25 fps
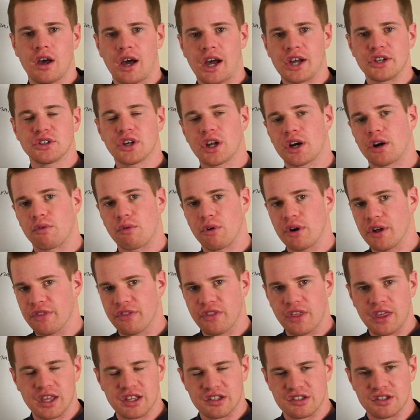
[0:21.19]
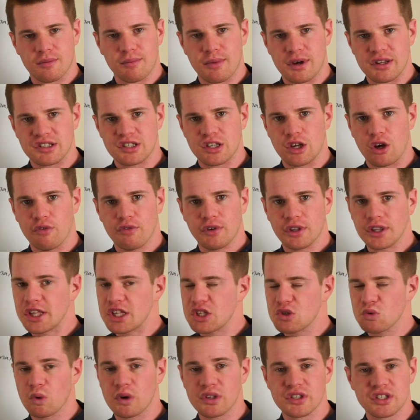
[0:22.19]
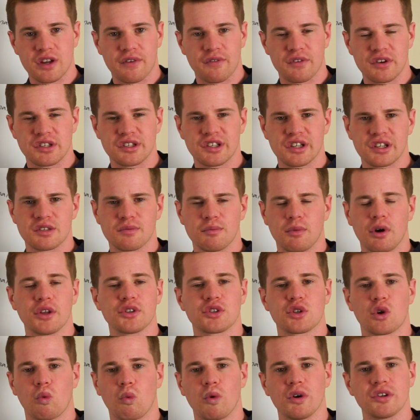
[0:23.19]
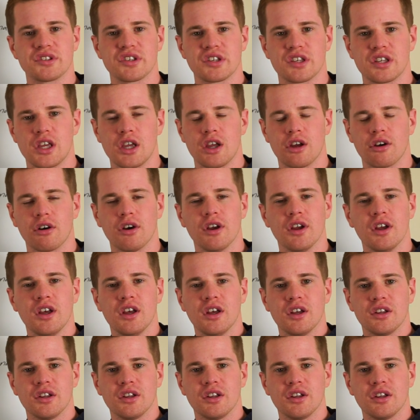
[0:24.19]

I try to run things on myself at least once every six months or once a year